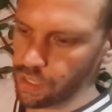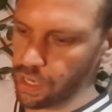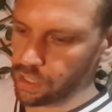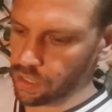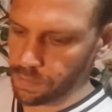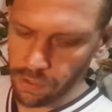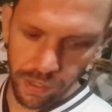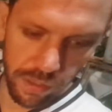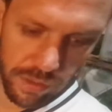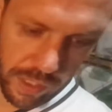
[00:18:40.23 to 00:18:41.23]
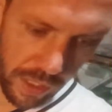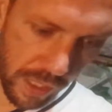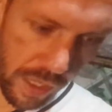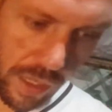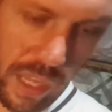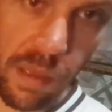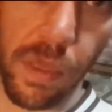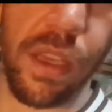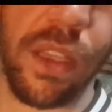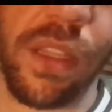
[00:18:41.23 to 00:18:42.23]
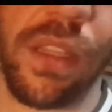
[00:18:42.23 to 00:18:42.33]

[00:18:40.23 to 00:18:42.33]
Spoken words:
Cascabel rattlesnake and the Gabby.